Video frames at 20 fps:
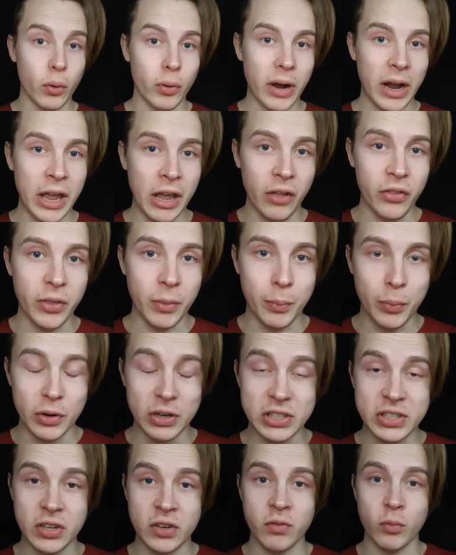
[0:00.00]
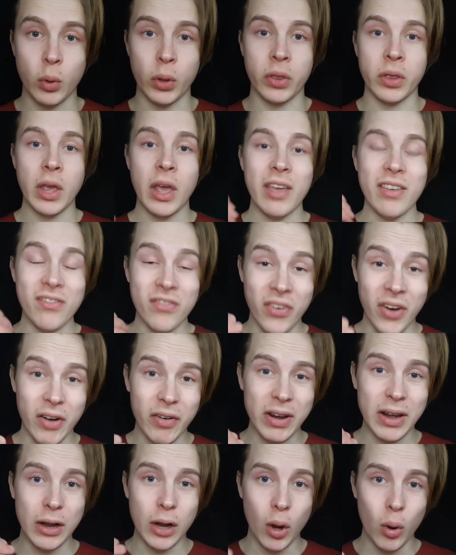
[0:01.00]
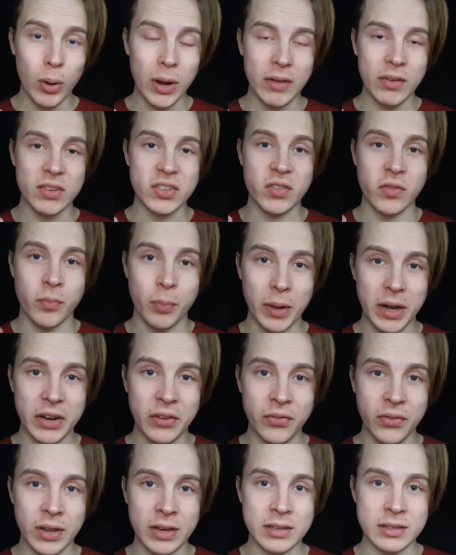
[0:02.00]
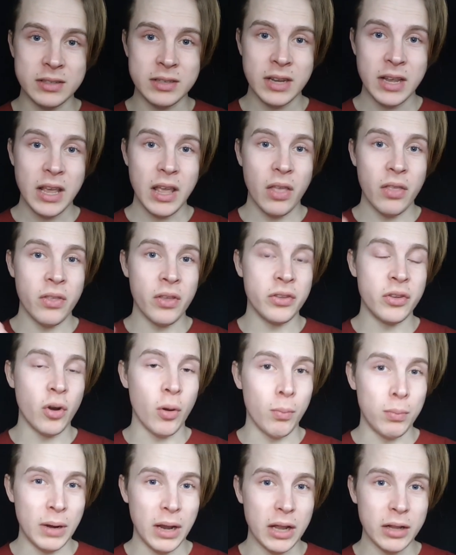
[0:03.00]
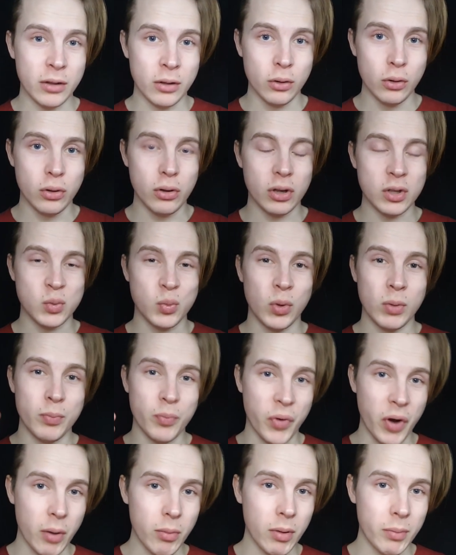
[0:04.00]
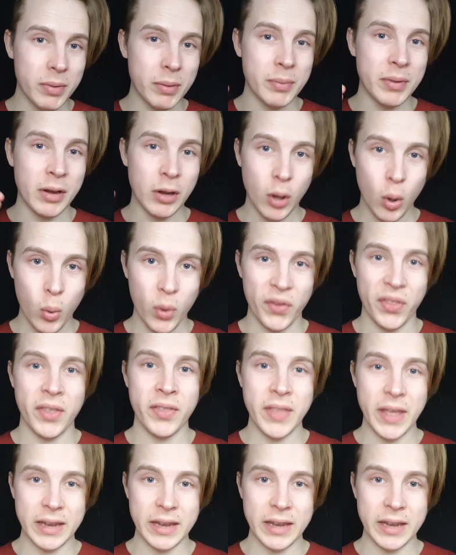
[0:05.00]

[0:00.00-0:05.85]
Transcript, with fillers: you're a healthy person with very low levels of body fat, then your blood glucose will probably be lower than